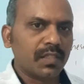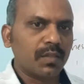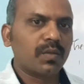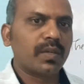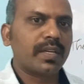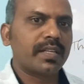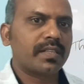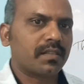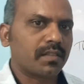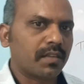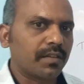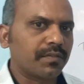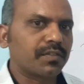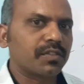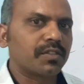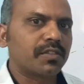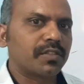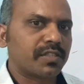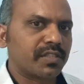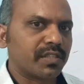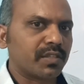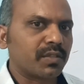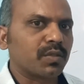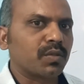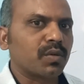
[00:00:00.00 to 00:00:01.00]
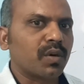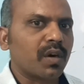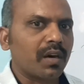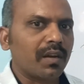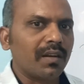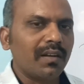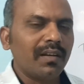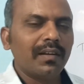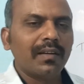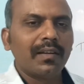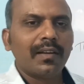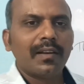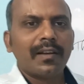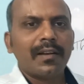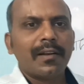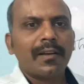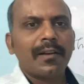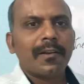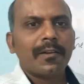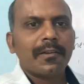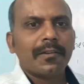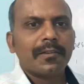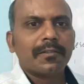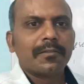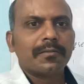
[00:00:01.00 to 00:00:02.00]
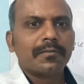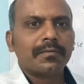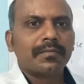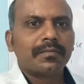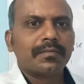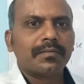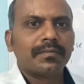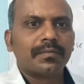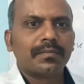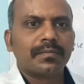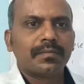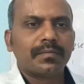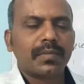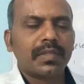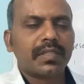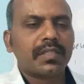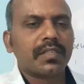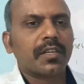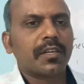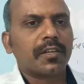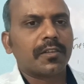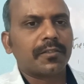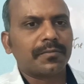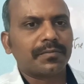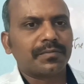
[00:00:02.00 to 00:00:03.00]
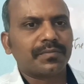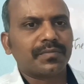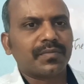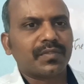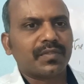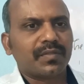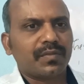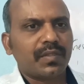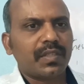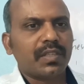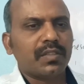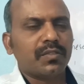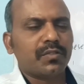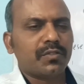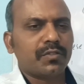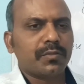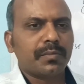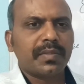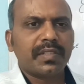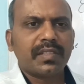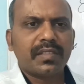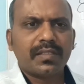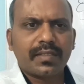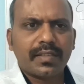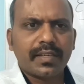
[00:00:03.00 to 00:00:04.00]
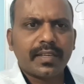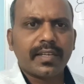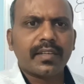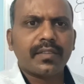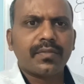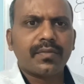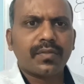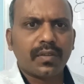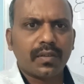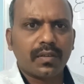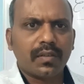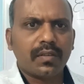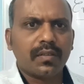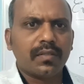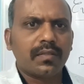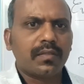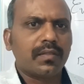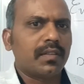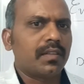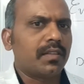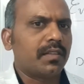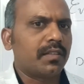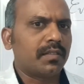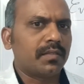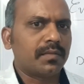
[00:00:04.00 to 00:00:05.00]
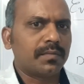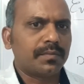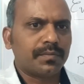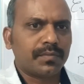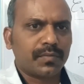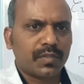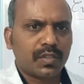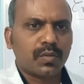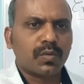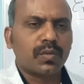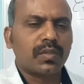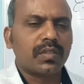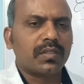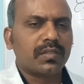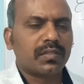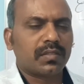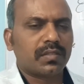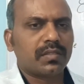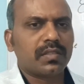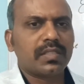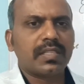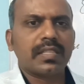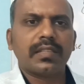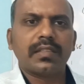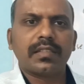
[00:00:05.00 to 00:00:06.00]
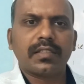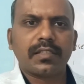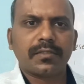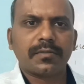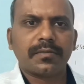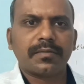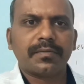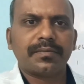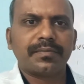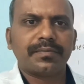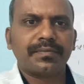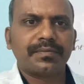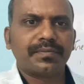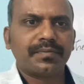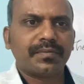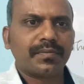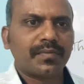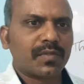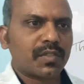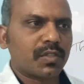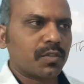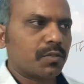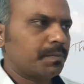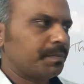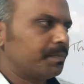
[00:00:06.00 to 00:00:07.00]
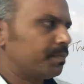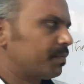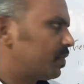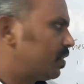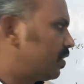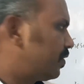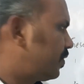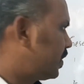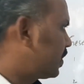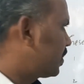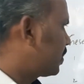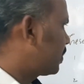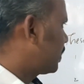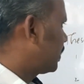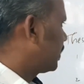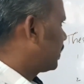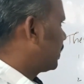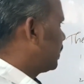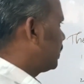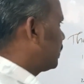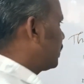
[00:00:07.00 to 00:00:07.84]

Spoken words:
right? Of course you know all, but we have to be careful towards children. So the first thing